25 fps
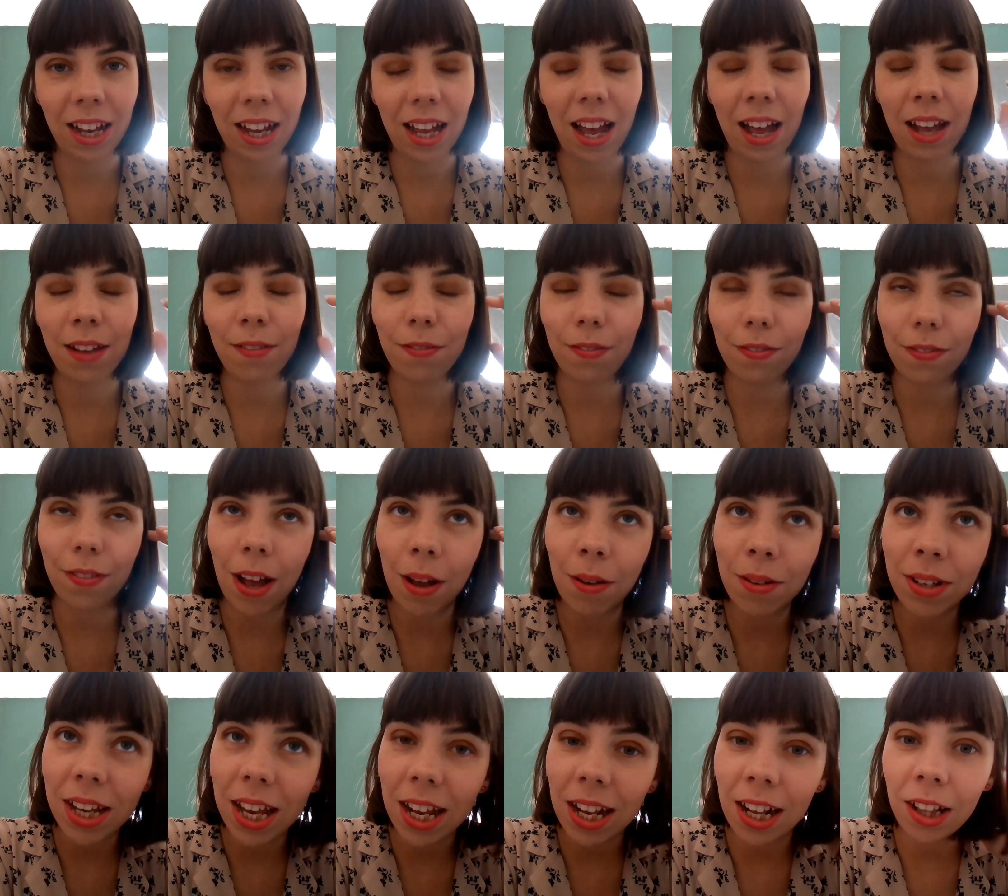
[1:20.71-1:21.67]
I
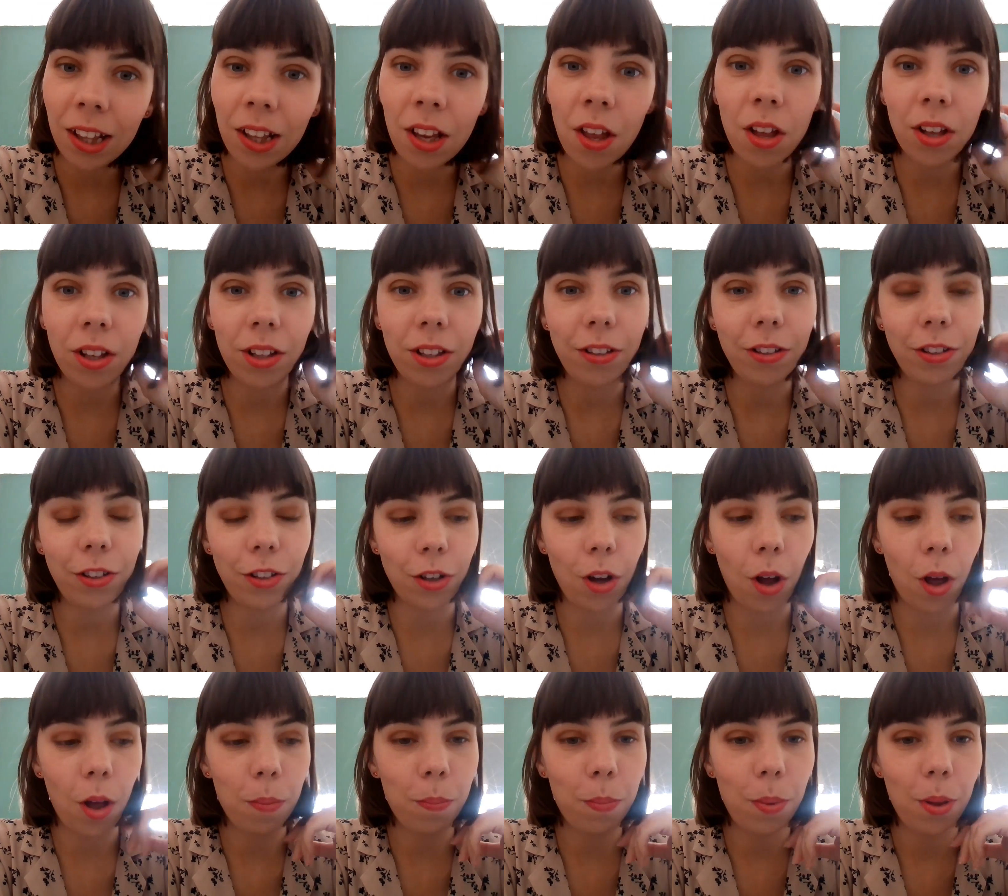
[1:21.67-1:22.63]
found it in the local shop,